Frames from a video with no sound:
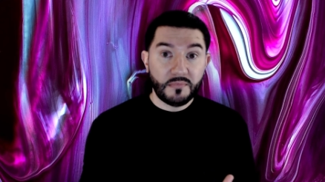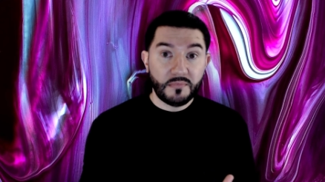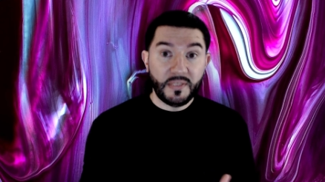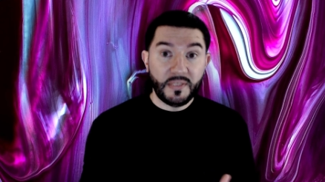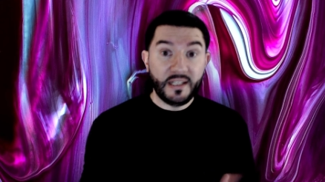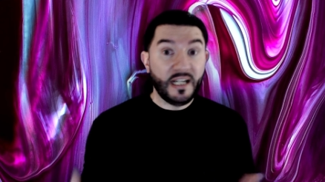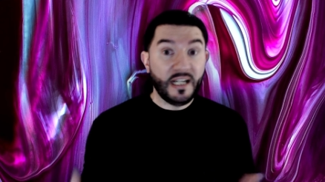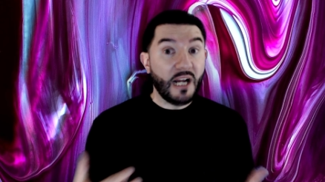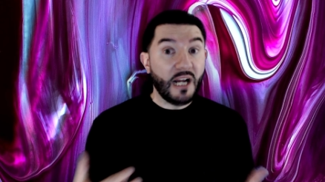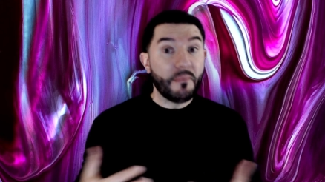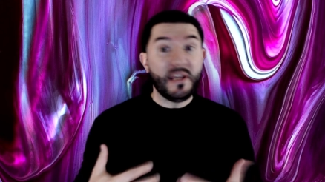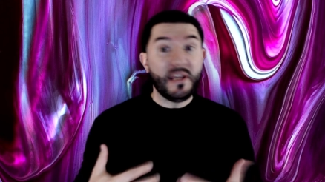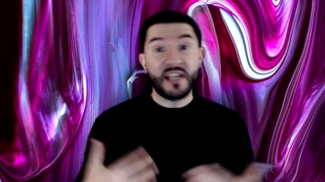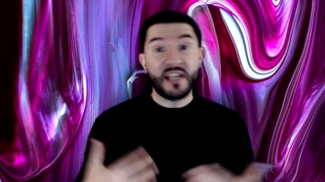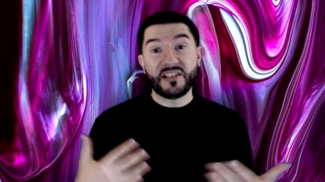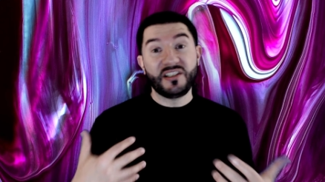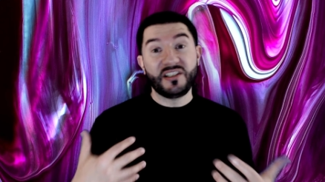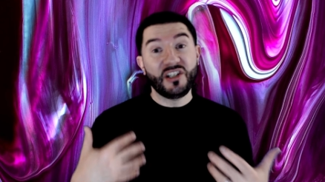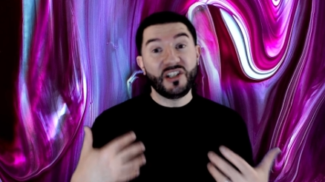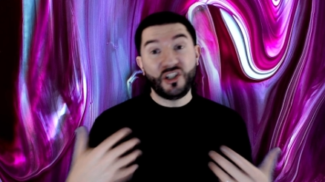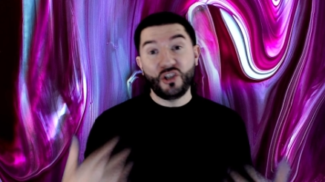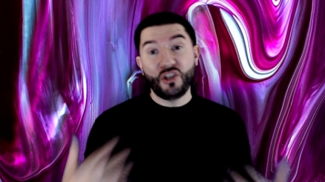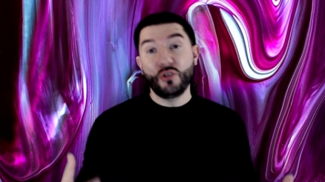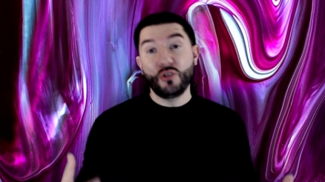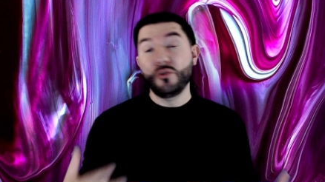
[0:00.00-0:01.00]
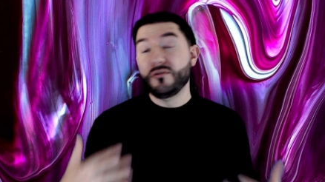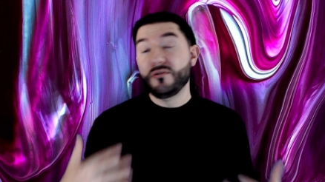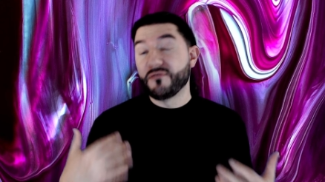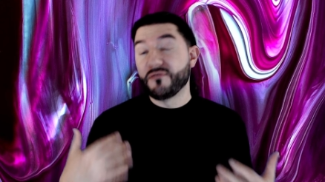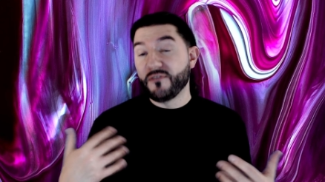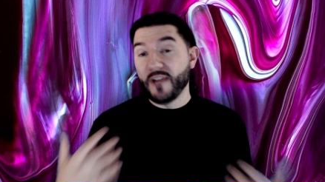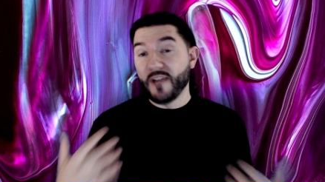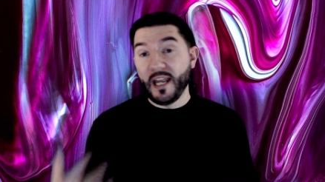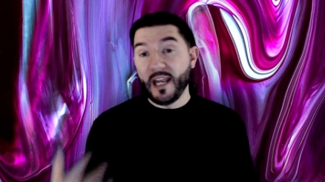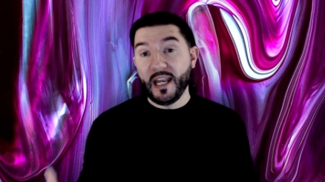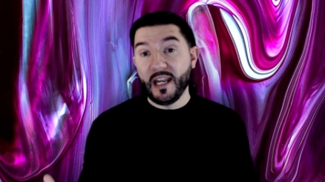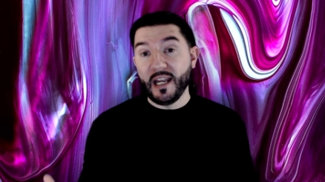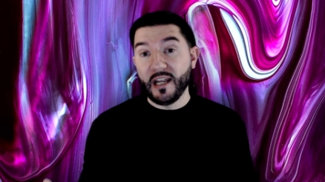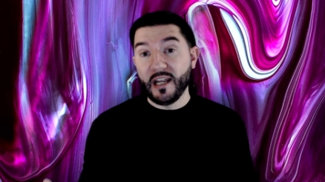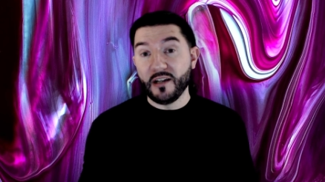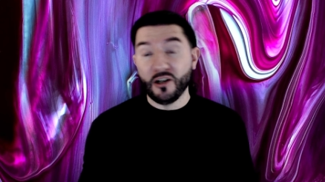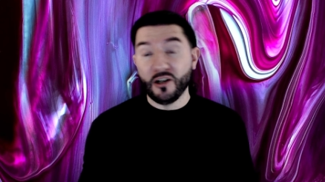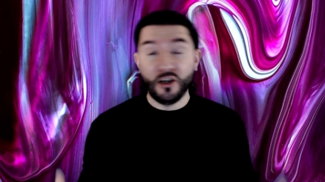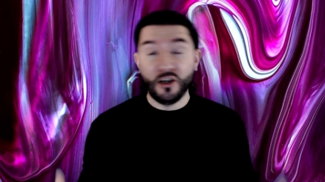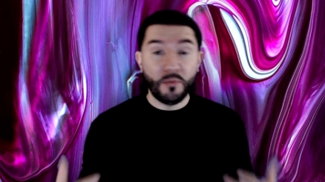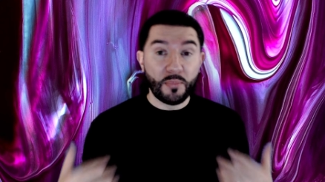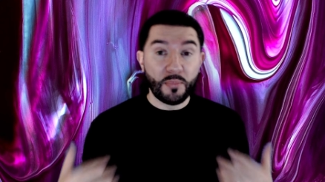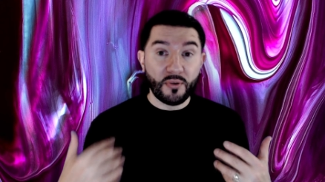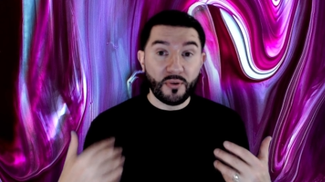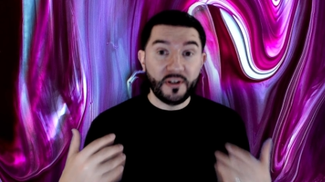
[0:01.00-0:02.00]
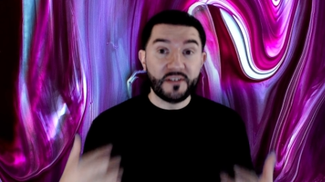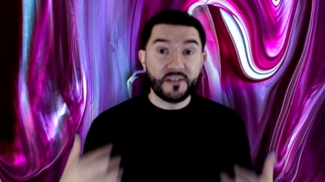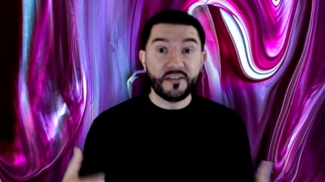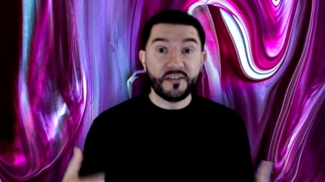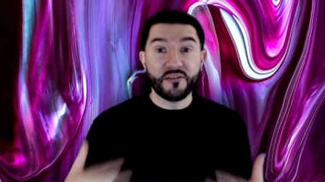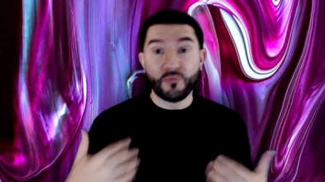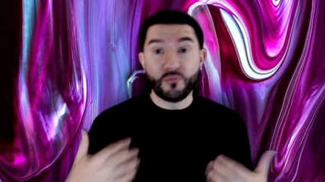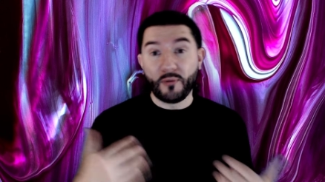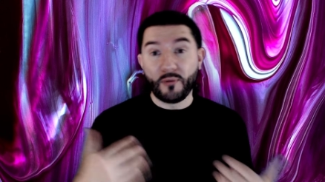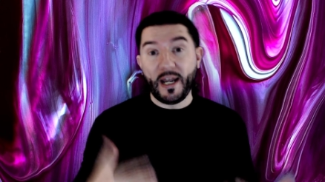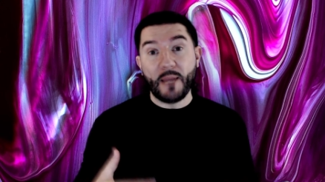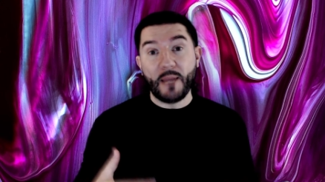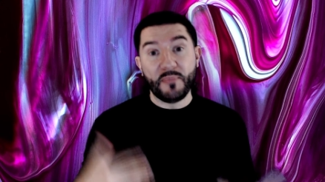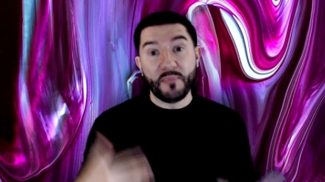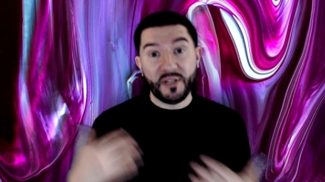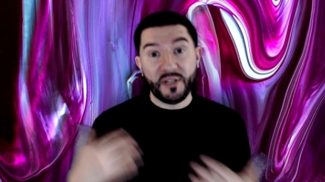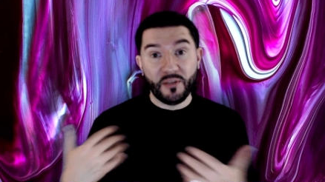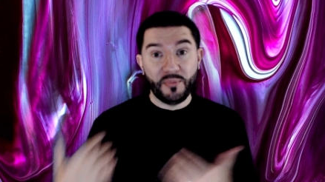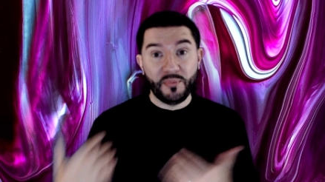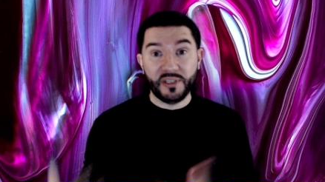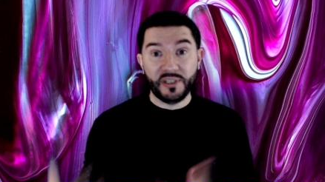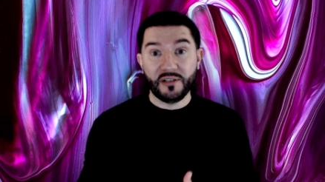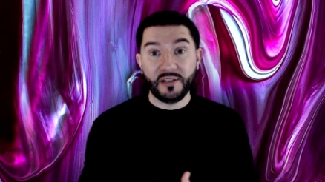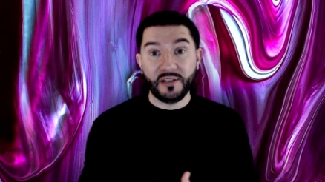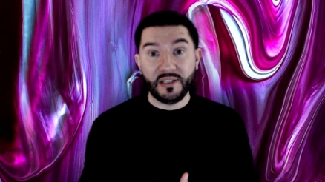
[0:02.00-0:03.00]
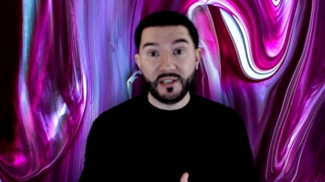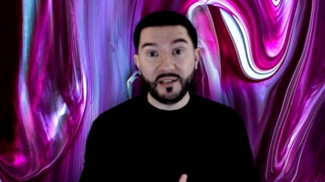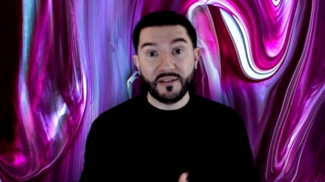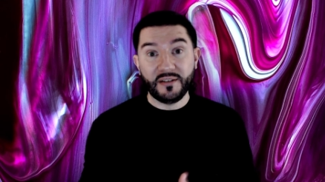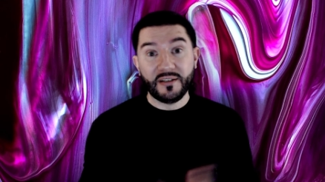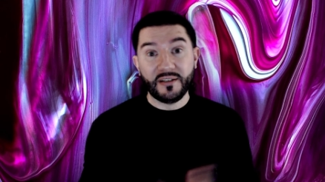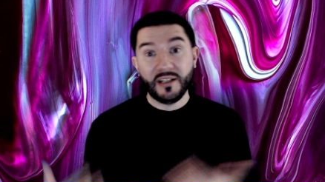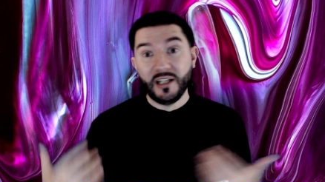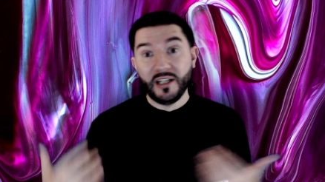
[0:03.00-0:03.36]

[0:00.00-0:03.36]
And I'm actually a huge fan of Prince's rapping abilities,